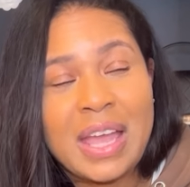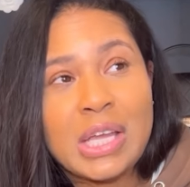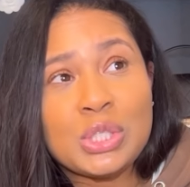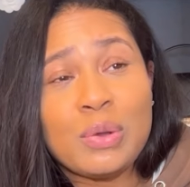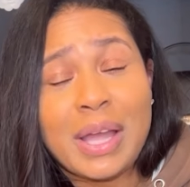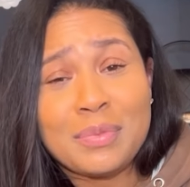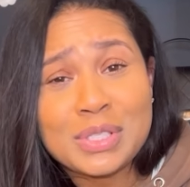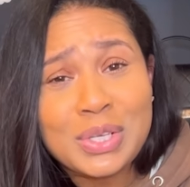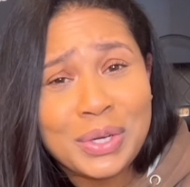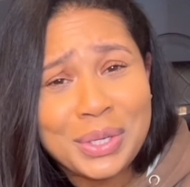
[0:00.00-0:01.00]
So I was
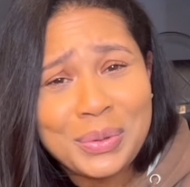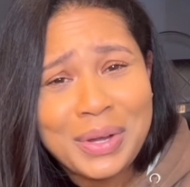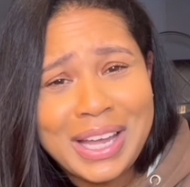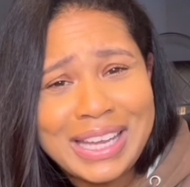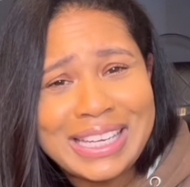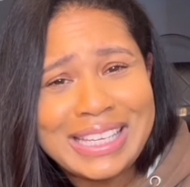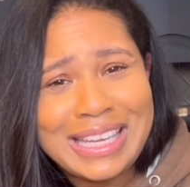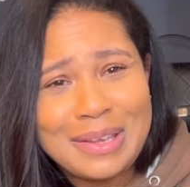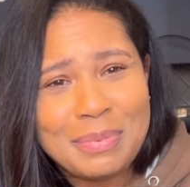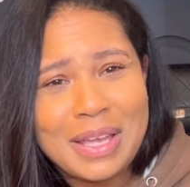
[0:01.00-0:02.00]
gonna go ahead and
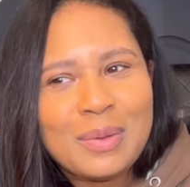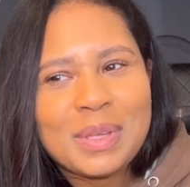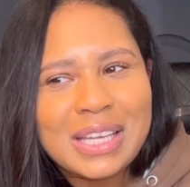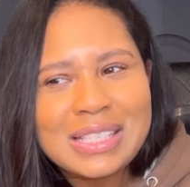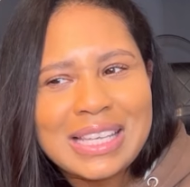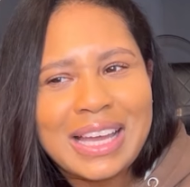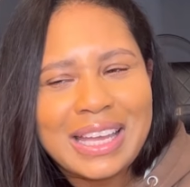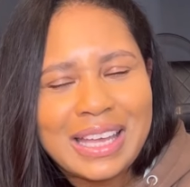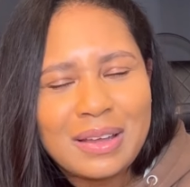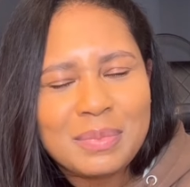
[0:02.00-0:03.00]
keep it because I
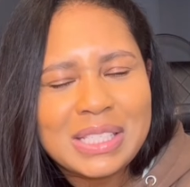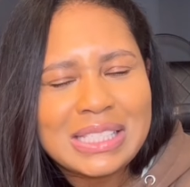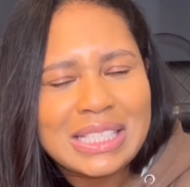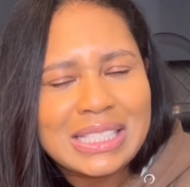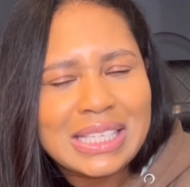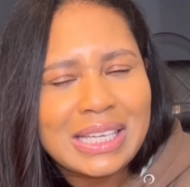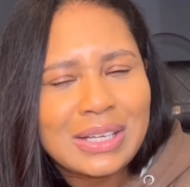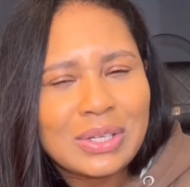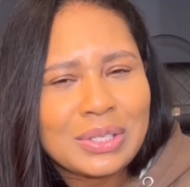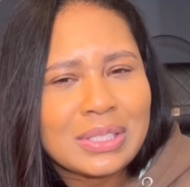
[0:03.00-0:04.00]
am a
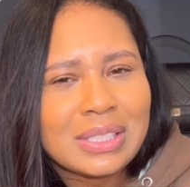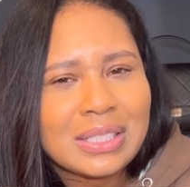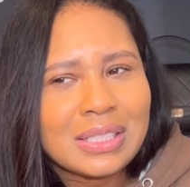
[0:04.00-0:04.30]
detailed